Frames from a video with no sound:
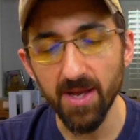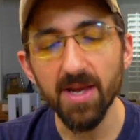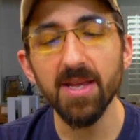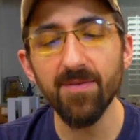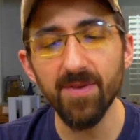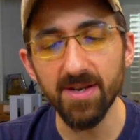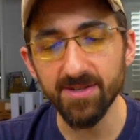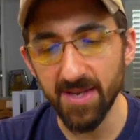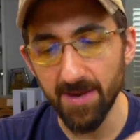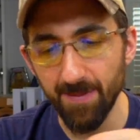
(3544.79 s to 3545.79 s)
given its
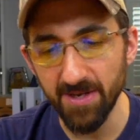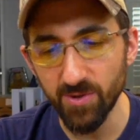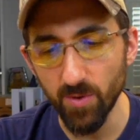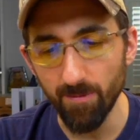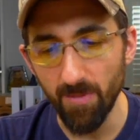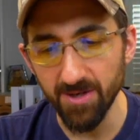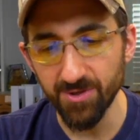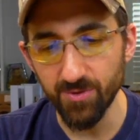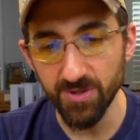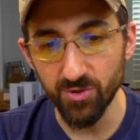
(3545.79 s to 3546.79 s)
keeping to a
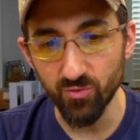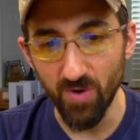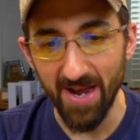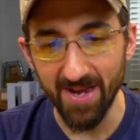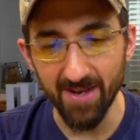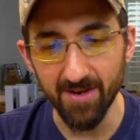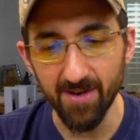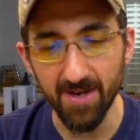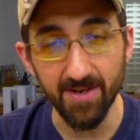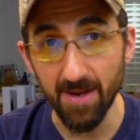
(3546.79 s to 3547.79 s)
monstrous dragon,
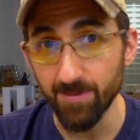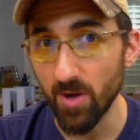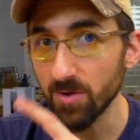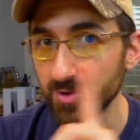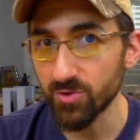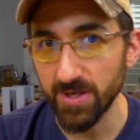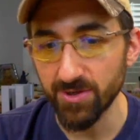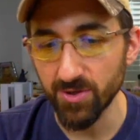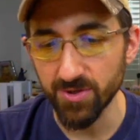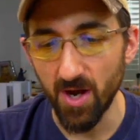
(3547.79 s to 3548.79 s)
and kept all
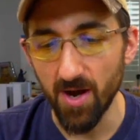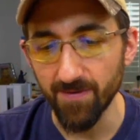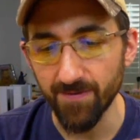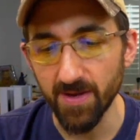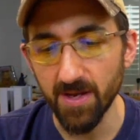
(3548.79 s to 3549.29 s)
strangers off.